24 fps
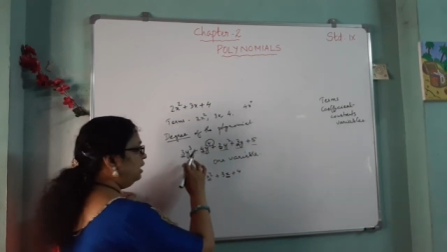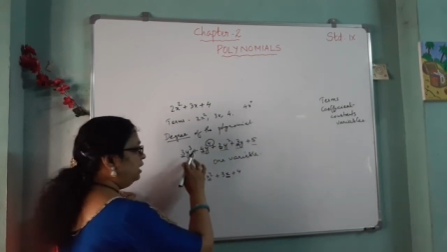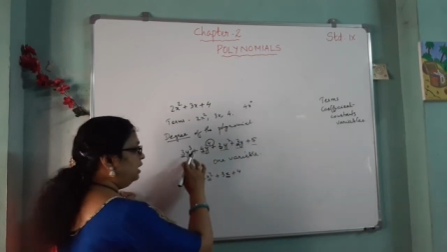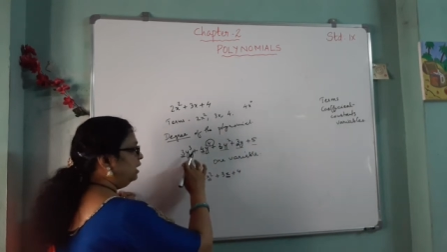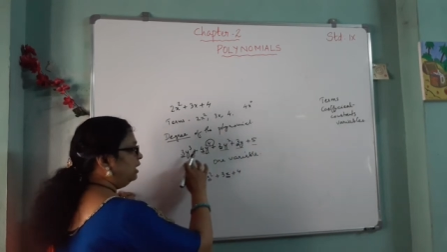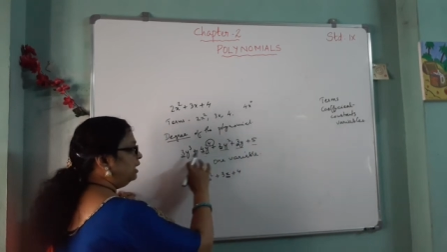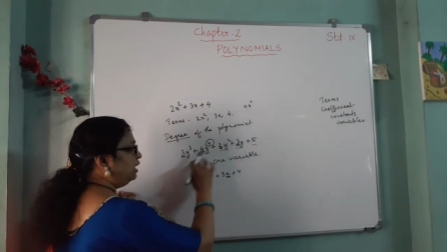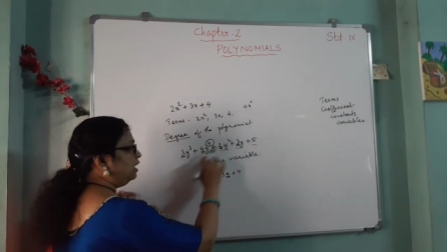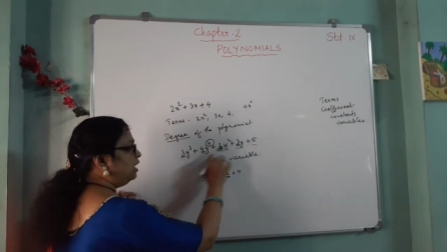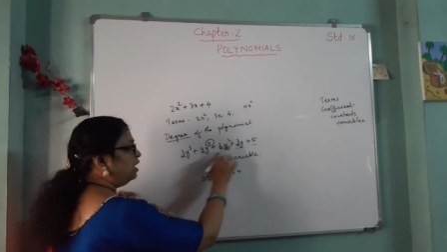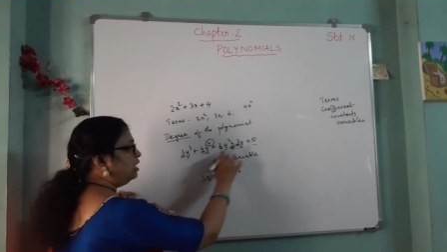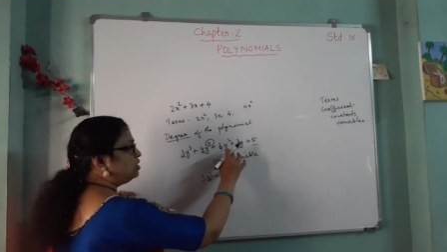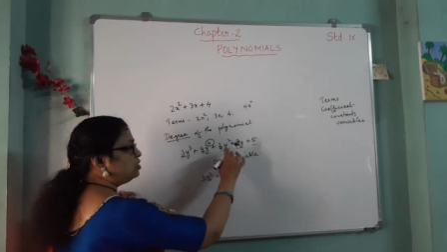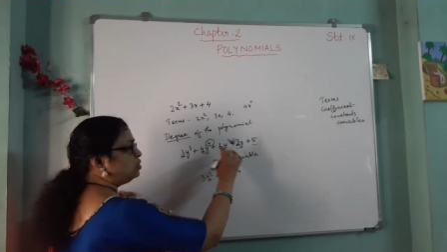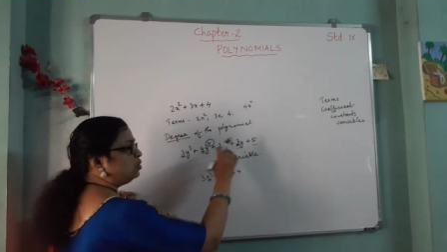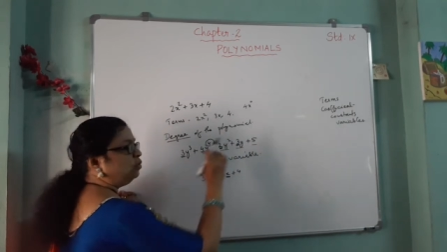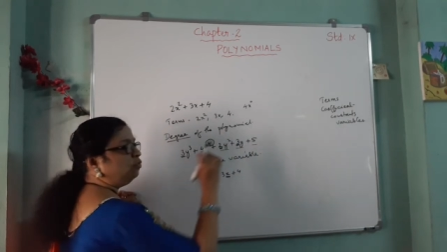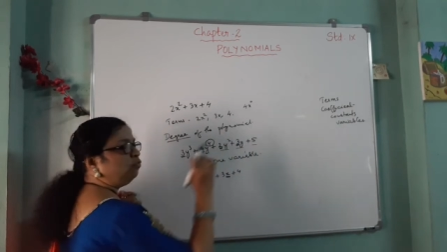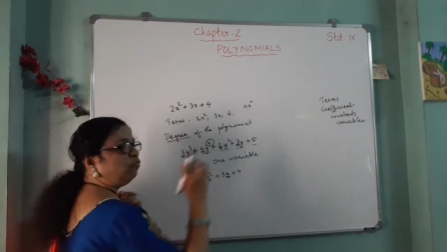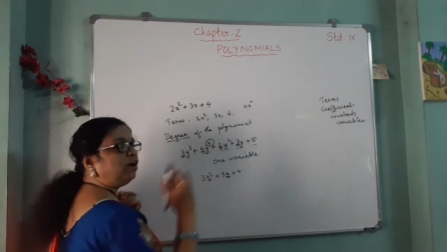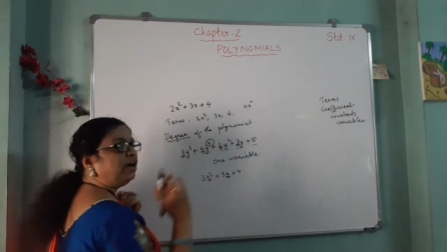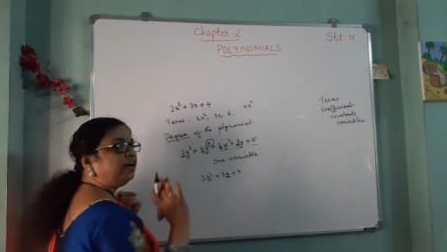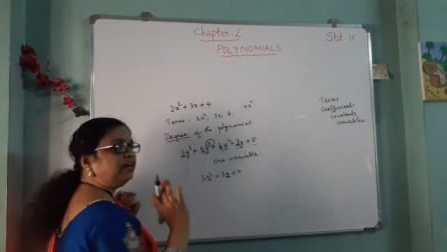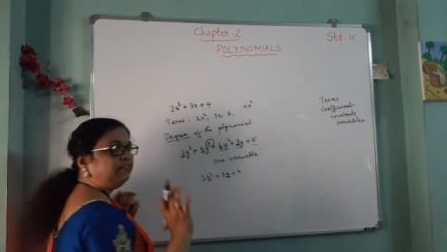Here
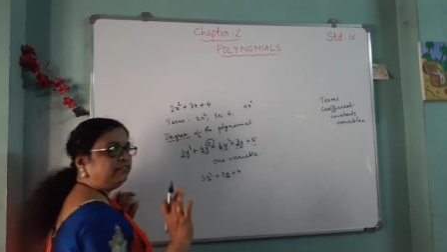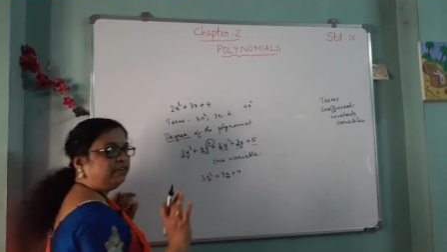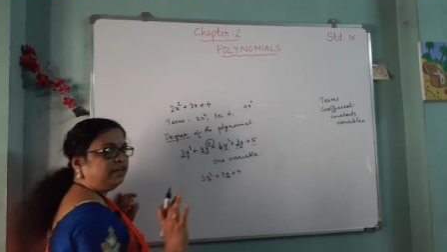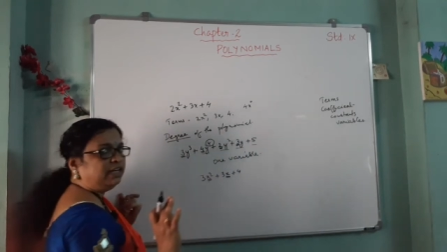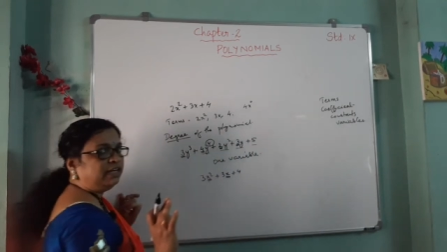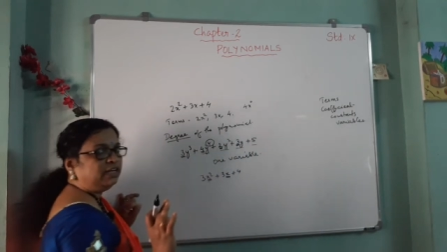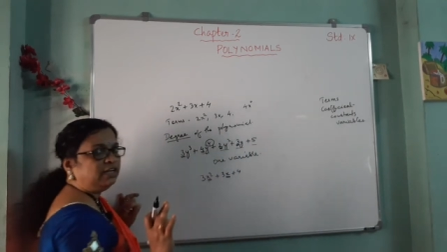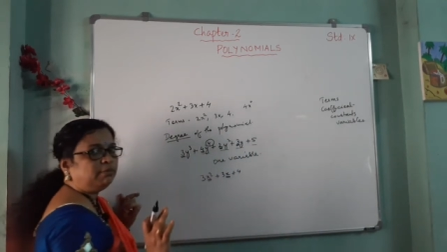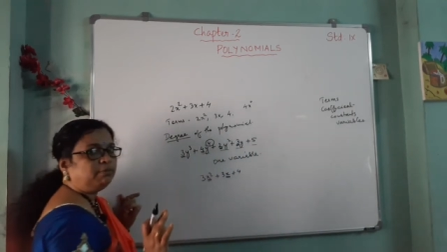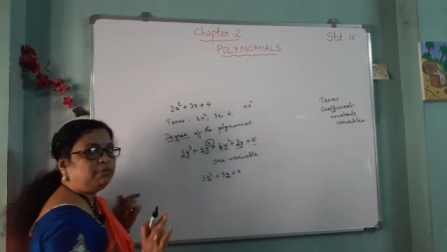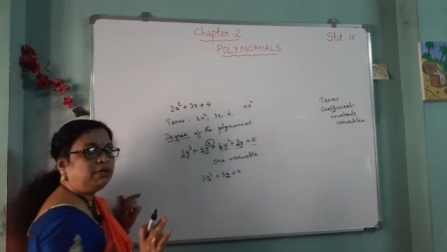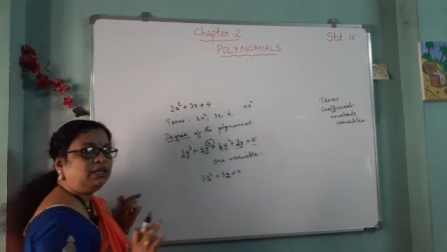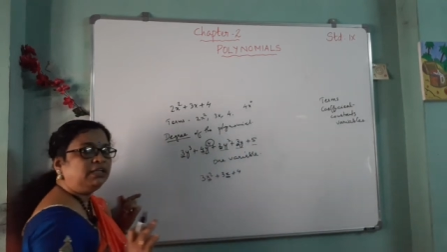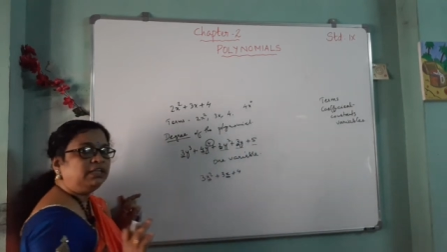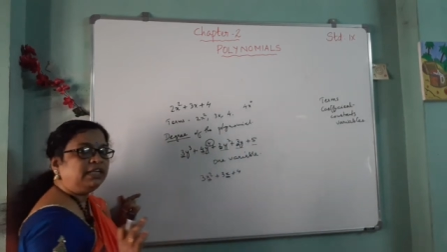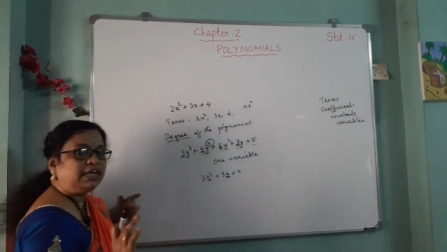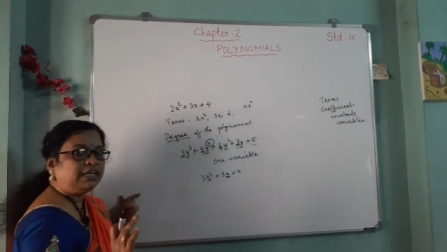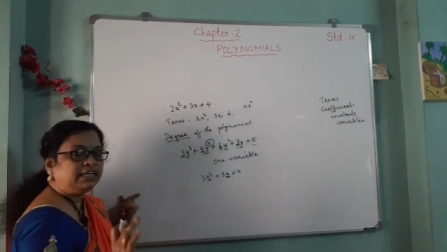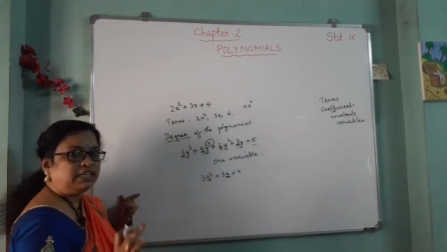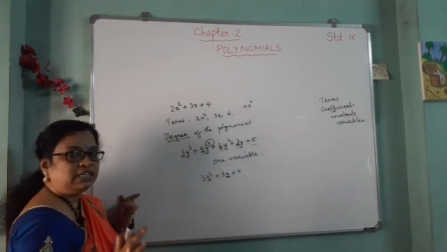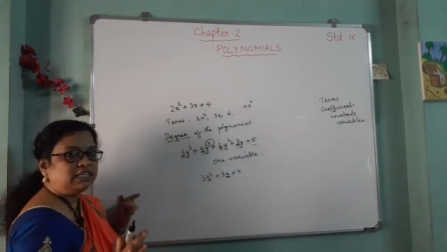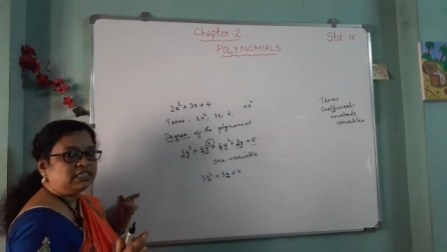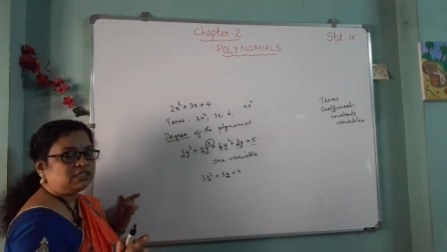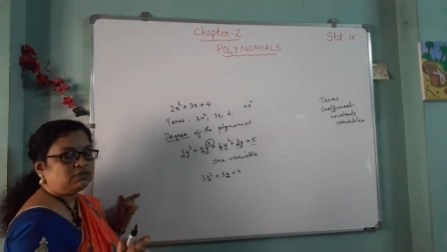also one variable,
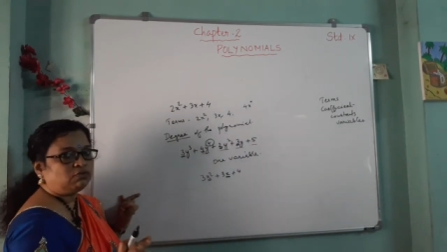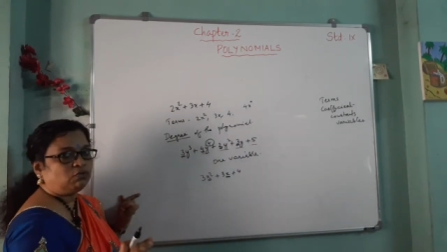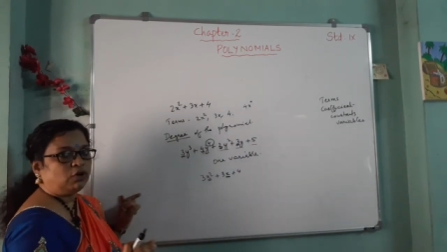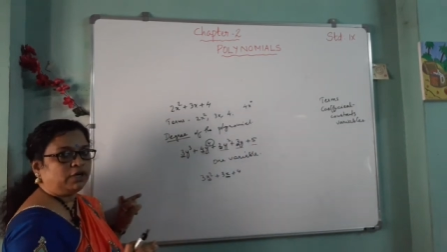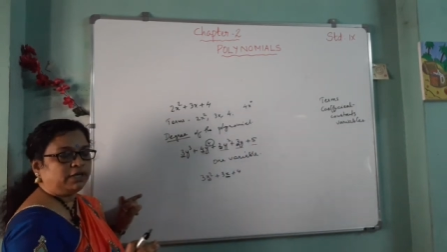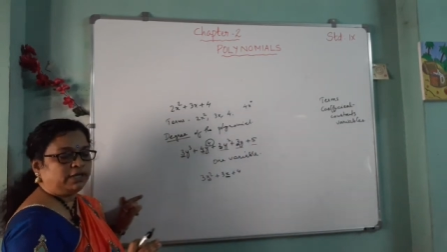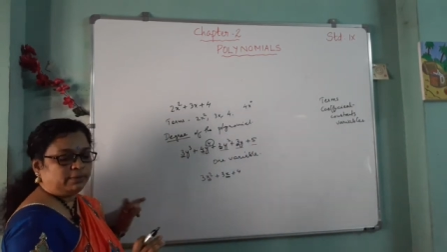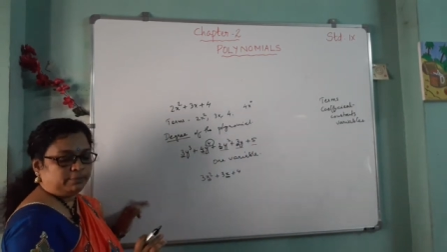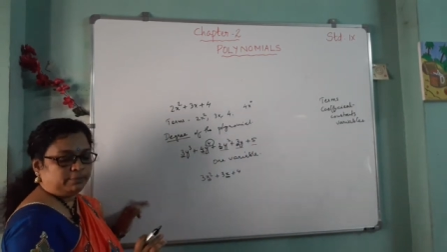that is y.